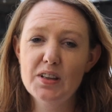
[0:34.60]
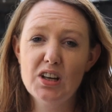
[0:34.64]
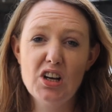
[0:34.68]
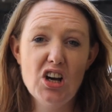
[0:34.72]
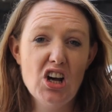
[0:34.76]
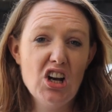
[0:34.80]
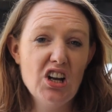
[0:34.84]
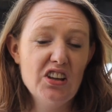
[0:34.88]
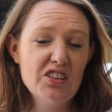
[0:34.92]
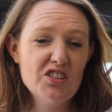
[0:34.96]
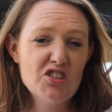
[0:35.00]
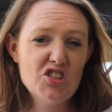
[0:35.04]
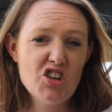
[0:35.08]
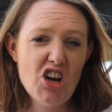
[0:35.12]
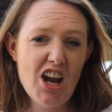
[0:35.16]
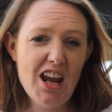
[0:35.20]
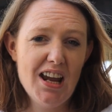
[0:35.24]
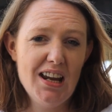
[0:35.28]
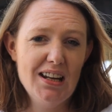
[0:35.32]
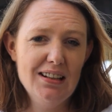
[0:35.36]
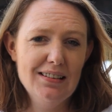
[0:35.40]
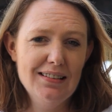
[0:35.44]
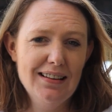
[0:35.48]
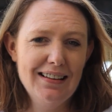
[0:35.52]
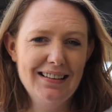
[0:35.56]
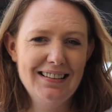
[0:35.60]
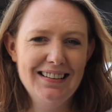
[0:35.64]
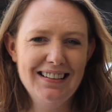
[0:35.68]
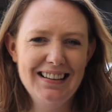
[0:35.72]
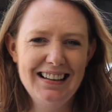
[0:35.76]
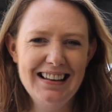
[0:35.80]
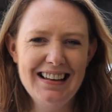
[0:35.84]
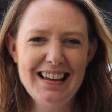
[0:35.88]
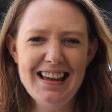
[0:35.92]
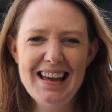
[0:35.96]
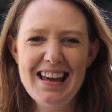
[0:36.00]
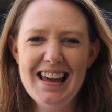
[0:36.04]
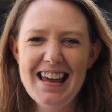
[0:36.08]
Girl on the Train
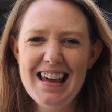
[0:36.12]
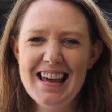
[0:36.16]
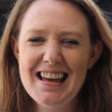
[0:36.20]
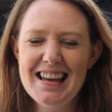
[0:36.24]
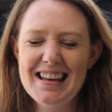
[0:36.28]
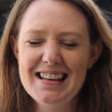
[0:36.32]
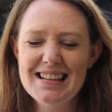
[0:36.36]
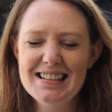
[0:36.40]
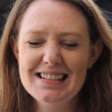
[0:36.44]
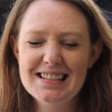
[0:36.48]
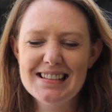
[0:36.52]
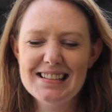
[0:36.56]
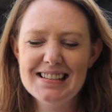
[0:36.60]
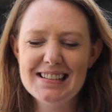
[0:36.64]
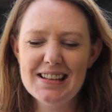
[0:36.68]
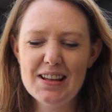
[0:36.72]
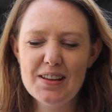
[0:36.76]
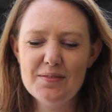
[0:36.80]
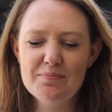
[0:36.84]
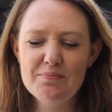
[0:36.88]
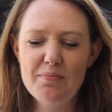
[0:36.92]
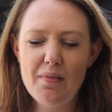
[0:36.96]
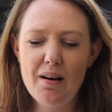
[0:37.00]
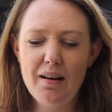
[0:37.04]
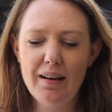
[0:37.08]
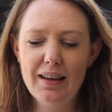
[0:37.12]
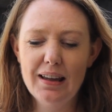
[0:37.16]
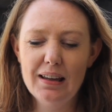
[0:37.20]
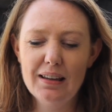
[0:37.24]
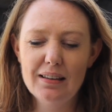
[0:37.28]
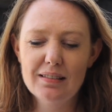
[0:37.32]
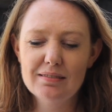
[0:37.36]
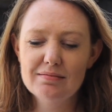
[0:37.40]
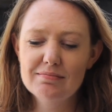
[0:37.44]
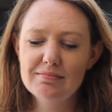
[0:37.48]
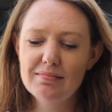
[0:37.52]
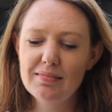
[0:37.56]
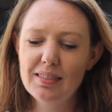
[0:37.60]
is
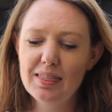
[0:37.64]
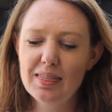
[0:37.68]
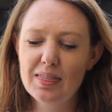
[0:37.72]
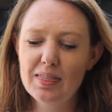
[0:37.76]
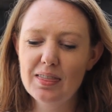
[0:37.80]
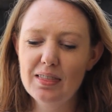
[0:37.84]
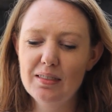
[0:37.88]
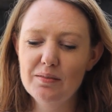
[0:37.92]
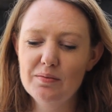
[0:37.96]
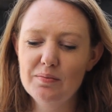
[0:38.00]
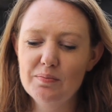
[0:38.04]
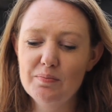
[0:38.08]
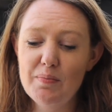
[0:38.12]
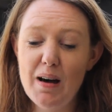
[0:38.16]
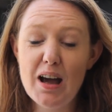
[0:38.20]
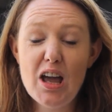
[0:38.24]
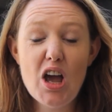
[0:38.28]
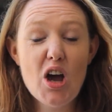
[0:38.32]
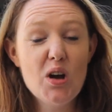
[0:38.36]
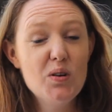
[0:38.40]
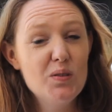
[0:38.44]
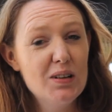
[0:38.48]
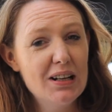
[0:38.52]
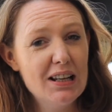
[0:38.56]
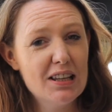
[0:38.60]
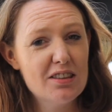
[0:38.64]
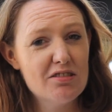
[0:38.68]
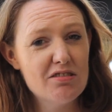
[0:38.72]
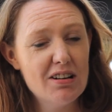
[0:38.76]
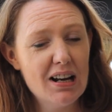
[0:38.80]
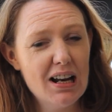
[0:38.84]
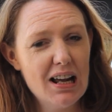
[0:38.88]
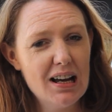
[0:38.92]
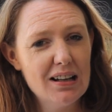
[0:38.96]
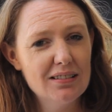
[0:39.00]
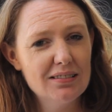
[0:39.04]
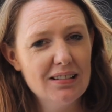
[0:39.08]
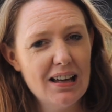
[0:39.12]
my only
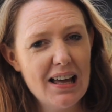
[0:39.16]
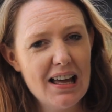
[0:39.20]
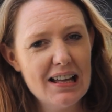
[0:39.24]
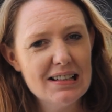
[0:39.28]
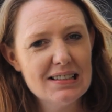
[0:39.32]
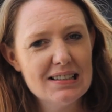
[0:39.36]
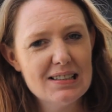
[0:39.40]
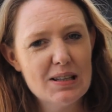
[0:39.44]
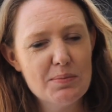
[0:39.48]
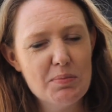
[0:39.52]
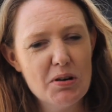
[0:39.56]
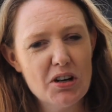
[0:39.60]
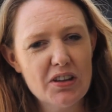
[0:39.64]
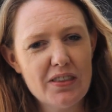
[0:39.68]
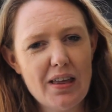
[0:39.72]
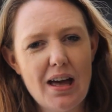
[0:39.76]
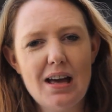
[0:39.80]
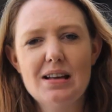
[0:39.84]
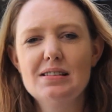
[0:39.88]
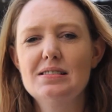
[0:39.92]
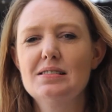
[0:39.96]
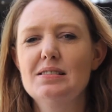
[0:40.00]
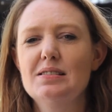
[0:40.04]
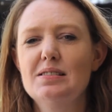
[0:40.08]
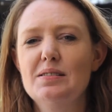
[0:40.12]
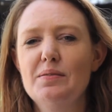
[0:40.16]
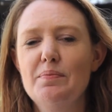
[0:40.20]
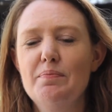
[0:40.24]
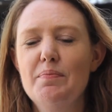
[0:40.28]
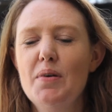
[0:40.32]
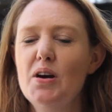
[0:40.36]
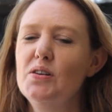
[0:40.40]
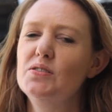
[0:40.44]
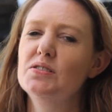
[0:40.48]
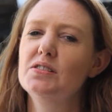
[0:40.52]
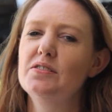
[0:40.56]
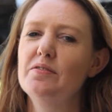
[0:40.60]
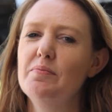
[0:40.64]
thriller. It's the book that has the
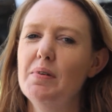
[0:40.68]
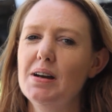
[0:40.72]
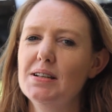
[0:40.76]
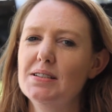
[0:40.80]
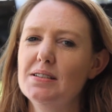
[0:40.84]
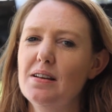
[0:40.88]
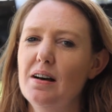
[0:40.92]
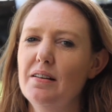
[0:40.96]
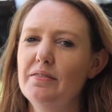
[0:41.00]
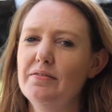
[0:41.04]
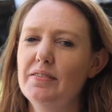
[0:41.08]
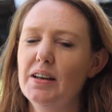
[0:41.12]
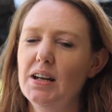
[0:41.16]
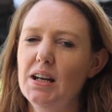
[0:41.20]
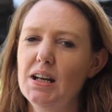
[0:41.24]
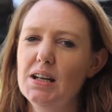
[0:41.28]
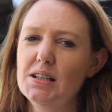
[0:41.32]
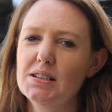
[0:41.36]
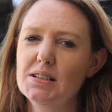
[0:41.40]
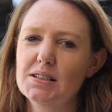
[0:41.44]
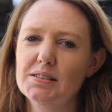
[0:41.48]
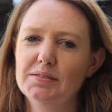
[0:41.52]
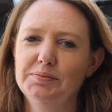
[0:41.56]
most of myself in it.